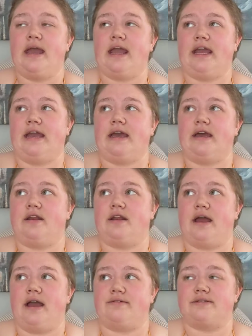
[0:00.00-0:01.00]

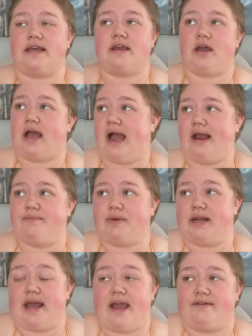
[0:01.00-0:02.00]
and I was like, I'm
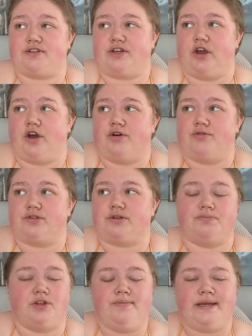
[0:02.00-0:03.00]
gonna have to go to
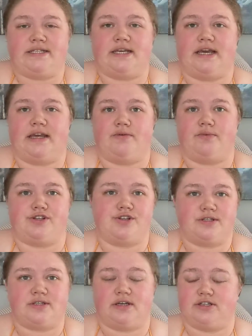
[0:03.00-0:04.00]
Bloomington, which
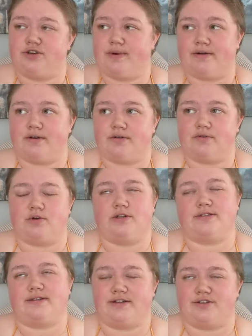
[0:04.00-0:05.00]
is a 2-hour, or
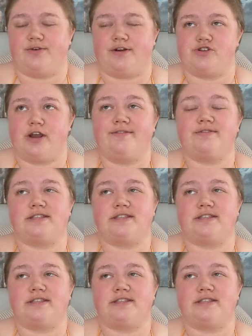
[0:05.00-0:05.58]
it's not a 2-hour drive,